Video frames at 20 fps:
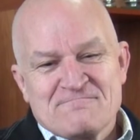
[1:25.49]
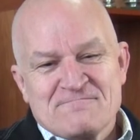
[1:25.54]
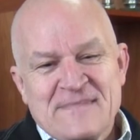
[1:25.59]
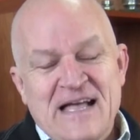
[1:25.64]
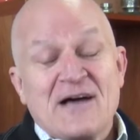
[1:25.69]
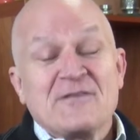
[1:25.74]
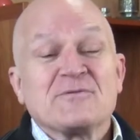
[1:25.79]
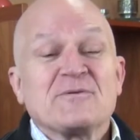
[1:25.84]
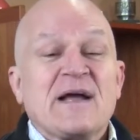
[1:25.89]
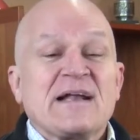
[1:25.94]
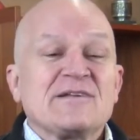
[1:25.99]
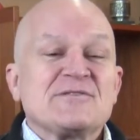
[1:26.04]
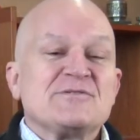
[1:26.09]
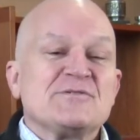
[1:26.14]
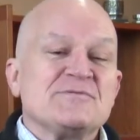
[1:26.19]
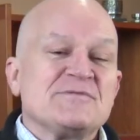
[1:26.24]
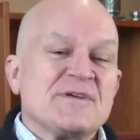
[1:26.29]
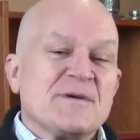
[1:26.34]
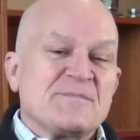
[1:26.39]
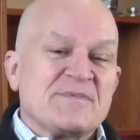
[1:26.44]
Now the
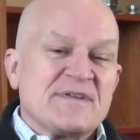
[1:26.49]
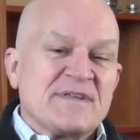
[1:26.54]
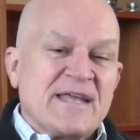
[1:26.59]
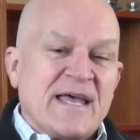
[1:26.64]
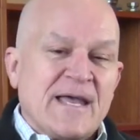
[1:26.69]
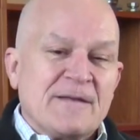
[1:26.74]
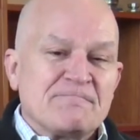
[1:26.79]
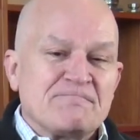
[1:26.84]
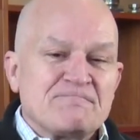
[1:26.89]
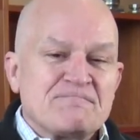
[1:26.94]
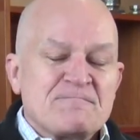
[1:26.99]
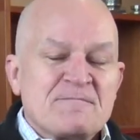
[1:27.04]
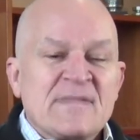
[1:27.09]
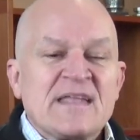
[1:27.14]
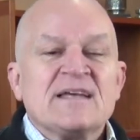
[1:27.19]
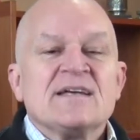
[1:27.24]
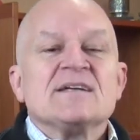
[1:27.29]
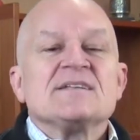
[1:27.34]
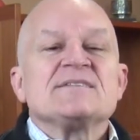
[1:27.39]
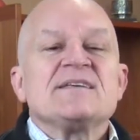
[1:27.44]
gratitude tip of the day.
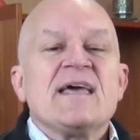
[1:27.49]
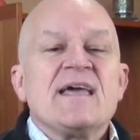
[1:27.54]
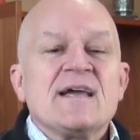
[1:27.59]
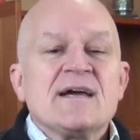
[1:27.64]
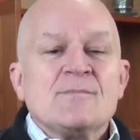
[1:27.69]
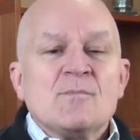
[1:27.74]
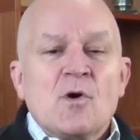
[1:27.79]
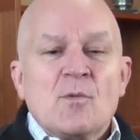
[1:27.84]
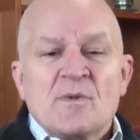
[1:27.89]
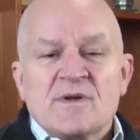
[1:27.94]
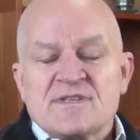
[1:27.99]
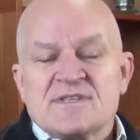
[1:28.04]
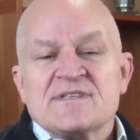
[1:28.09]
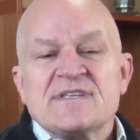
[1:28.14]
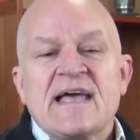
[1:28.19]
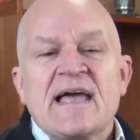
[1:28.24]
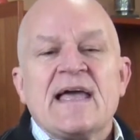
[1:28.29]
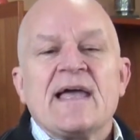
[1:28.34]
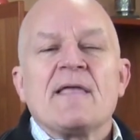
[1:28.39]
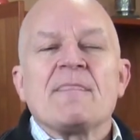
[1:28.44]
Take a moment
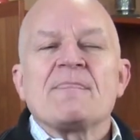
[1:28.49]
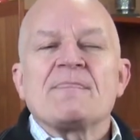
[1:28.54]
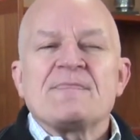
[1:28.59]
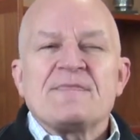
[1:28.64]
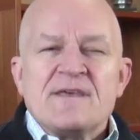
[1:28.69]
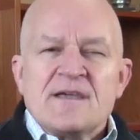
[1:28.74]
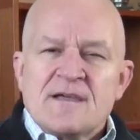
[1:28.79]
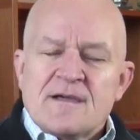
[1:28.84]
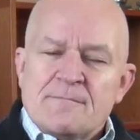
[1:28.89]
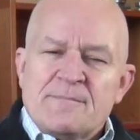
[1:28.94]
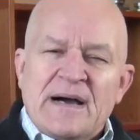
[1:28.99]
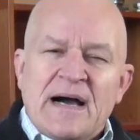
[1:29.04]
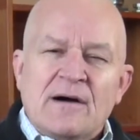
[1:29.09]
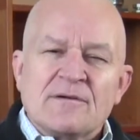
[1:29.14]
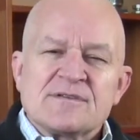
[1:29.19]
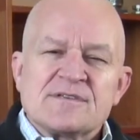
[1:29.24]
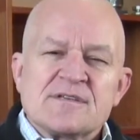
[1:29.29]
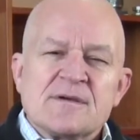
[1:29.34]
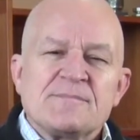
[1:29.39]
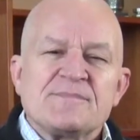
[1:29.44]
today and think
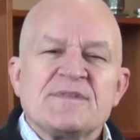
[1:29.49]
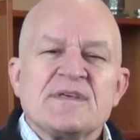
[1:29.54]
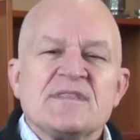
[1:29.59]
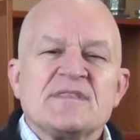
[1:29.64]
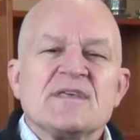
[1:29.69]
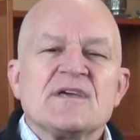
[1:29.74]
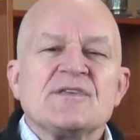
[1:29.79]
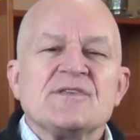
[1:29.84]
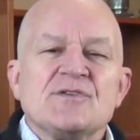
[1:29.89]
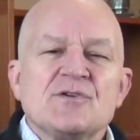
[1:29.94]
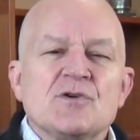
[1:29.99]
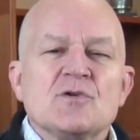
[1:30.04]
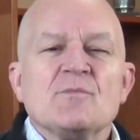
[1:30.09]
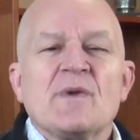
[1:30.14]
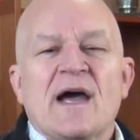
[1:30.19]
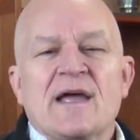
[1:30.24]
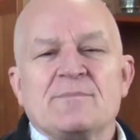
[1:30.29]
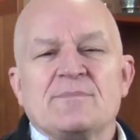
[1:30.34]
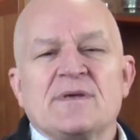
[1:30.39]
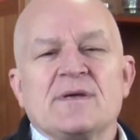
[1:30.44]
about something that you
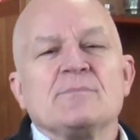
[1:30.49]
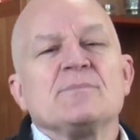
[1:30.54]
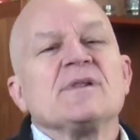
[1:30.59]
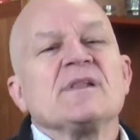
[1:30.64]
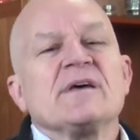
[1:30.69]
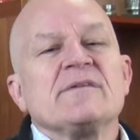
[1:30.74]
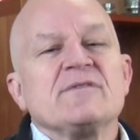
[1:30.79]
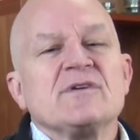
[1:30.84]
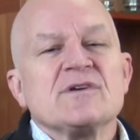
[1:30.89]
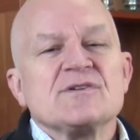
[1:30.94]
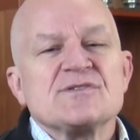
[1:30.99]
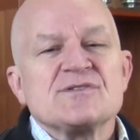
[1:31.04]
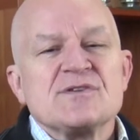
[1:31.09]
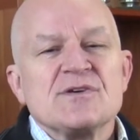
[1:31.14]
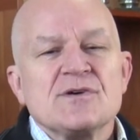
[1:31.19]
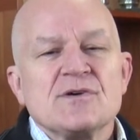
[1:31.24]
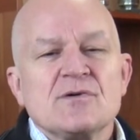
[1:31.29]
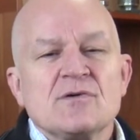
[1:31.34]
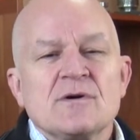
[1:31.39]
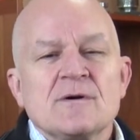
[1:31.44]
might be oblivious
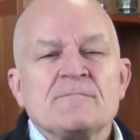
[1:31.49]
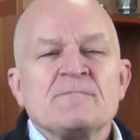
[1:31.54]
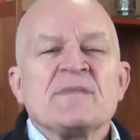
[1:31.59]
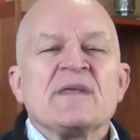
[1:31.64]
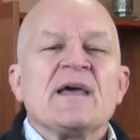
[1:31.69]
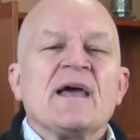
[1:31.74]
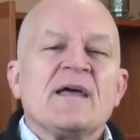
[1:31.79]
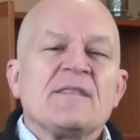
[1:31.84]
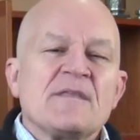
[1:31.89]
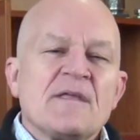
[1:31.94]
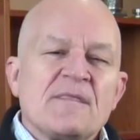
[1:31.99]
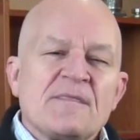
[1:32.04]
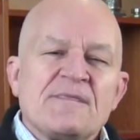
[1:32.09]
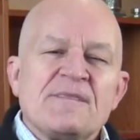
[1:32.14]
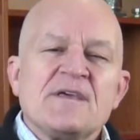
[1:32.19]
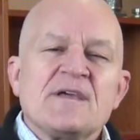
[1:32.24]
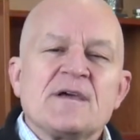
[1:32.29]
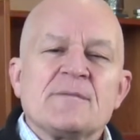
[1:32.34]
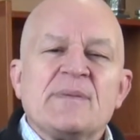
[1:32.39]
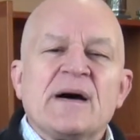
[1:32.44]
to, and then
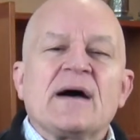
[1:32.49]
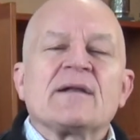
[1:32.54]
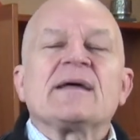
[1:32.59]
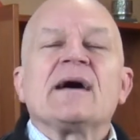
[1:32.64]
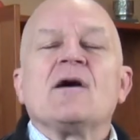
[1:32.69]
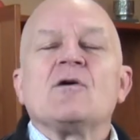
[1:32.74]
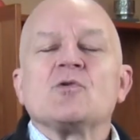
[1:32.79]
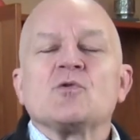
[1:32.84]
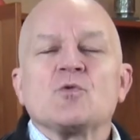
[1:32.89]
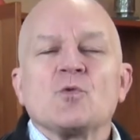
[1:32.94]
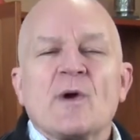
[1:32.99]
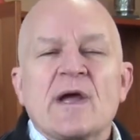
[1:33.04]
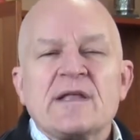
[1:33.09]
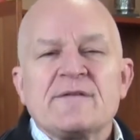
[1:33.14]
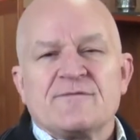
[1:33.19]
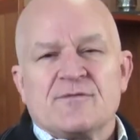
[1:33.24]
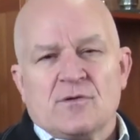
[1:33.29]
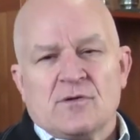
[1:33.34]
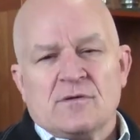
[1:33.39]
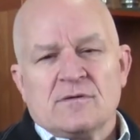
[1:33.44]
think about how
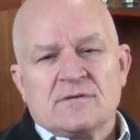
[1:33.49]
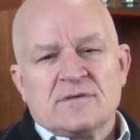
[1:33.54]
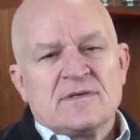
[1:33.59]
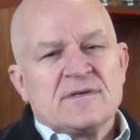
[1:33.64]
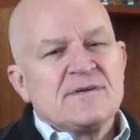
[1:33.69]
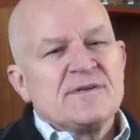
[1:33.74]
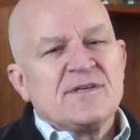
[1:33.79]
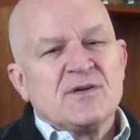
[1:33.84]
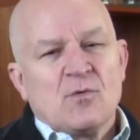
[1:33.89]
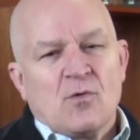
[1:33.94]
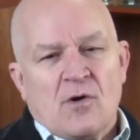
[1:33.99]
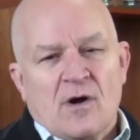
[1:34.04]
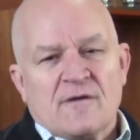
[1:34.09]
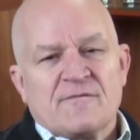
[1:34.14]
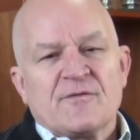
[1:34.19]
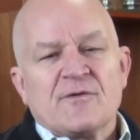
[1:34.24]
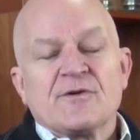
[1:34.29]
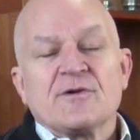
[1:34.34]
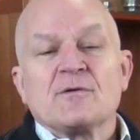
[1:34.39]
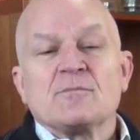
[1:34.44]
grateful you are
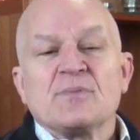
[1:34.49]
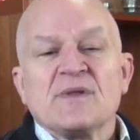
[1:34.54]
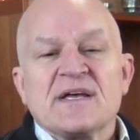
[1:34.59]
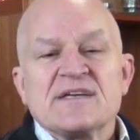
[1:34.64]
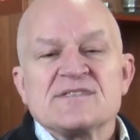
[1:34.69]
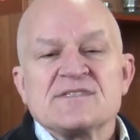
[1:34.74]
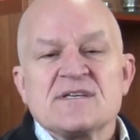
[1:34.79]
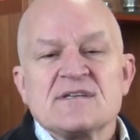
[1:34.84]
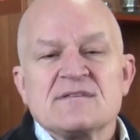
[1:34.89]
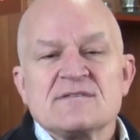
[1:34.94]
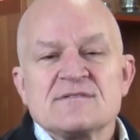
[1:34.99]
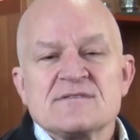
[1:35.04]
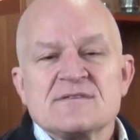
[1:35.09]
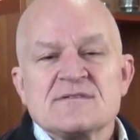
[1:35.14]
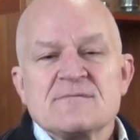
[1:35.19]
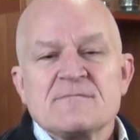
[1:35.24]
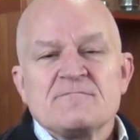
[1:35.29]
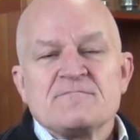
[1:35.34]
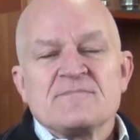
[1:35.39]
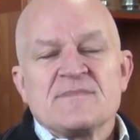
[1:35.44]
for your blessings
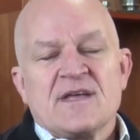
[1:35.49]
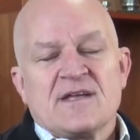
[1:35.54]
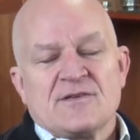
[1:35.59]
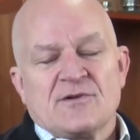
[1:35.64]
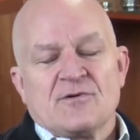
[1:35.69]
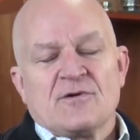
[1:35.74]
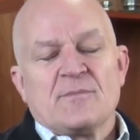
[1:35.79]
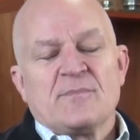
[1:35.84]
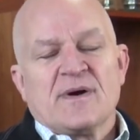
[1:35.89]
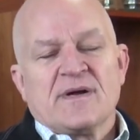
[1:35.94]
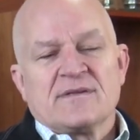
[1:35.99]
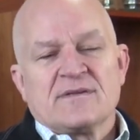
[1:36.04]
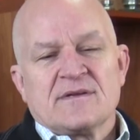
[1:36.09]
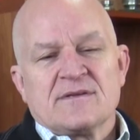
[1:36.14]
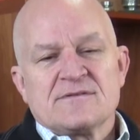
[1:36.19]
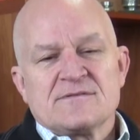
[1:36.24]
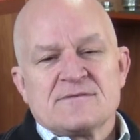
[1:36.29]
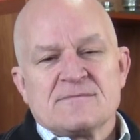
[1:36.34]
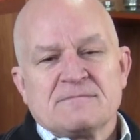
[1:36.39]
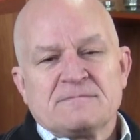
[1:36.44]
and your
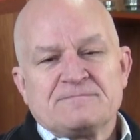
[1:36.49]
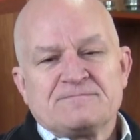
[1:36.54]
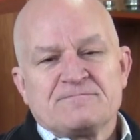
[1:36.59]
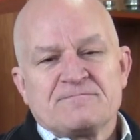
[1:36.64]
abundance.